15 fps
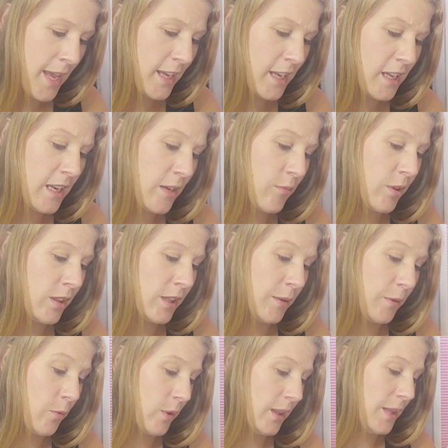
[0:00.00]
Hank & Henry
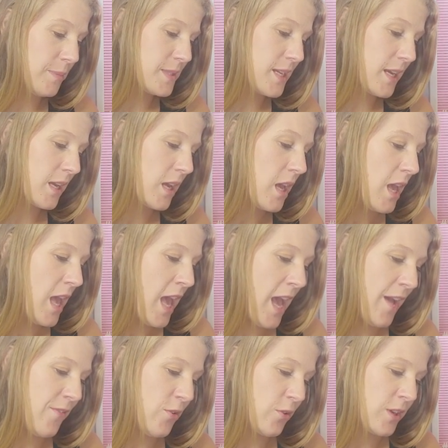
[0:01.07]
liquid lipstick.
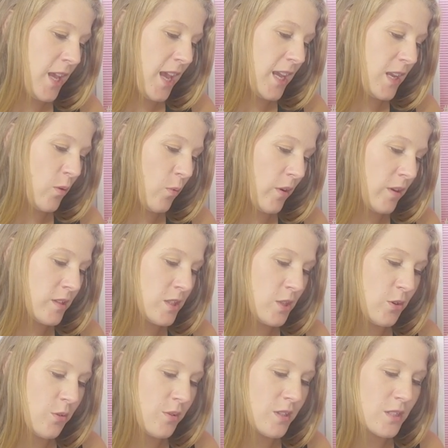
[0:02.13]
Have your cake and wear it
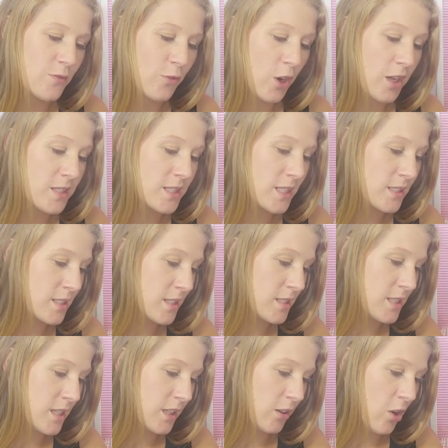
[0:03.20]
too. This frosting
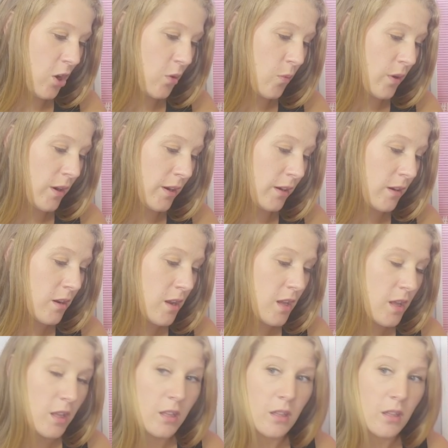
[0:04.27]
scented longwear